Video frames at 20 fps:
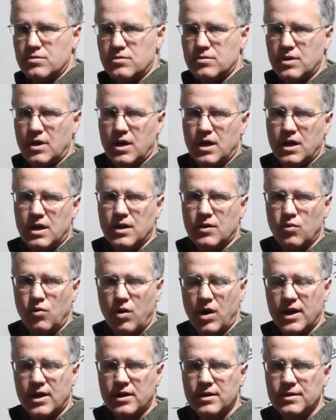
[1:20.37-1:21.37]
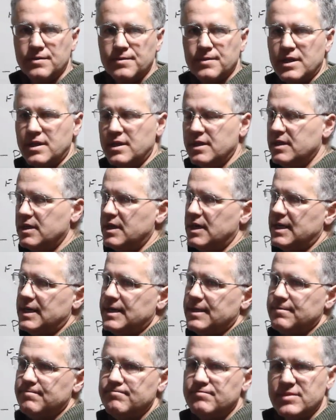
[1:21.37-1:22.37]
uh, water
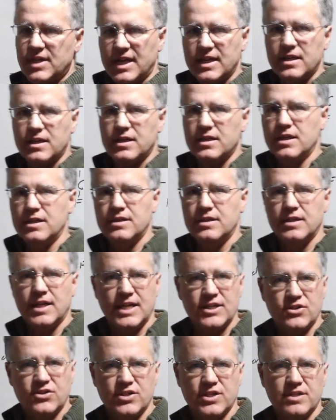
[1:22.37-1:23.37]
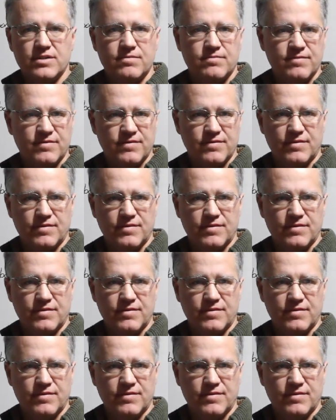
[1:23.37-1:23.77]
um, ni- nitrogen